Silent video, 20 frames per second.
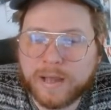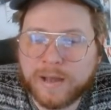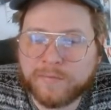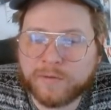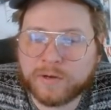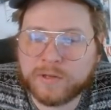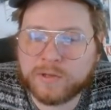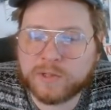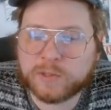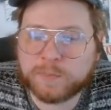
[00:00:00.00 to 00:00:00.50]
I've
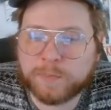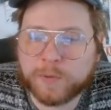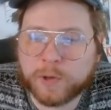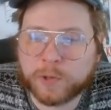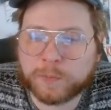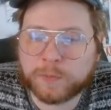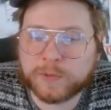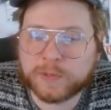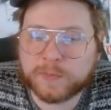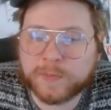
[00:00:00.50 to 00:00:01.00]
already used
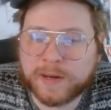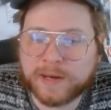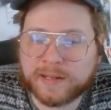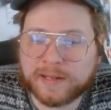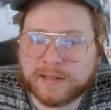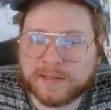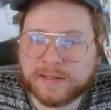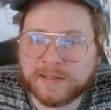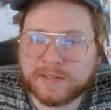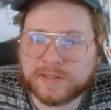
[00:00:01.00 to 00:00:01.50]
both
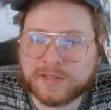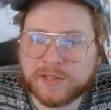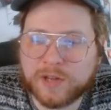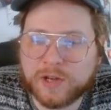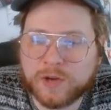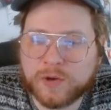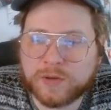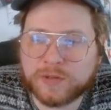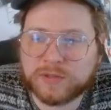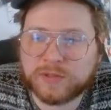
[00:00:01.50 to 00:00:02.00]
prismatic endings
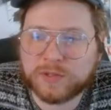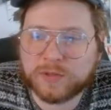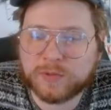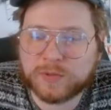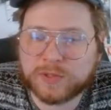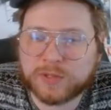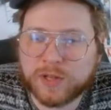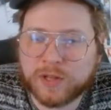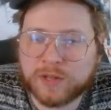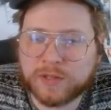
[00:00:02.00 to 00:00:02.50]
though and two
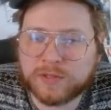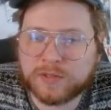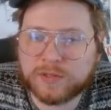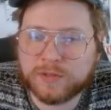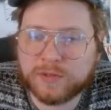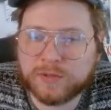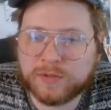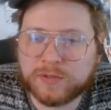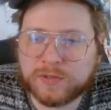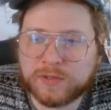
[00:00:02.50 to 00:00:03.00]

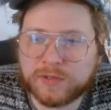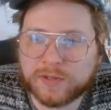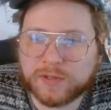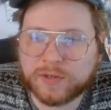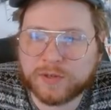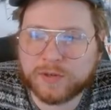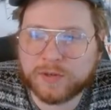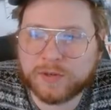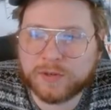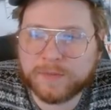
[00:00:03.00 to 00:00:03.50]
solitudes,
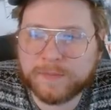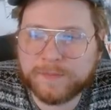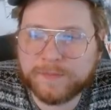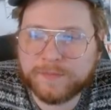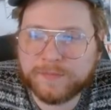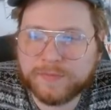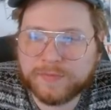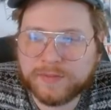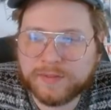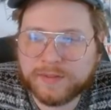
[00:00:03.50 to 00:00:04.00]
so
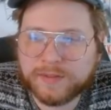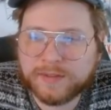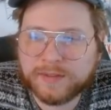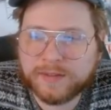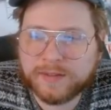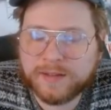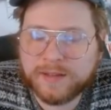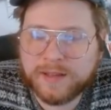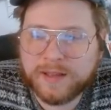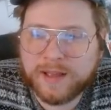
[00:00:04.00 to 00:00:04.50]

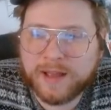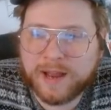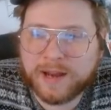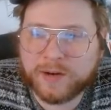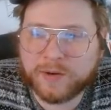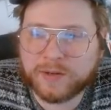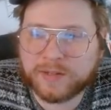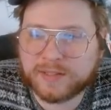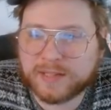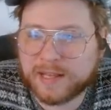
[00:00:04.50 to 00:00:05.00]
I
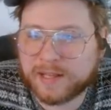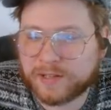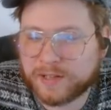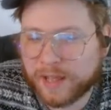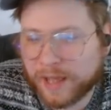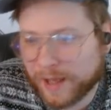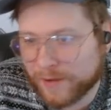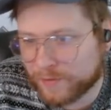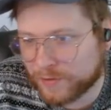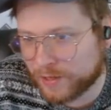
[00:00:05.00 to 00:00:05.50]
don't
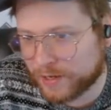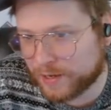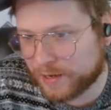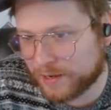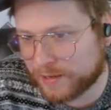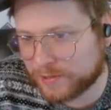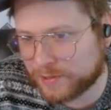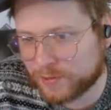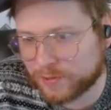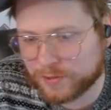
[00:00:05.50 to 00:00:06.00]
exactly have a lot of
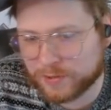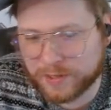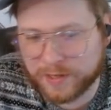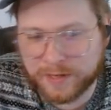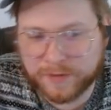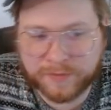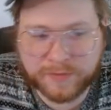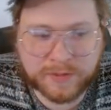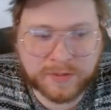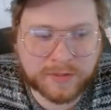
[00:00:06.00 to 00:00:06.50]
answers
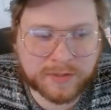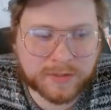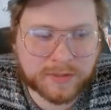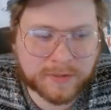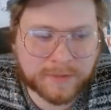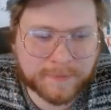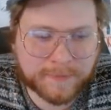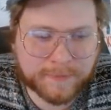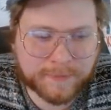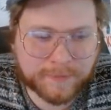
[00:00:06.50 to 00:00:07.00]
left.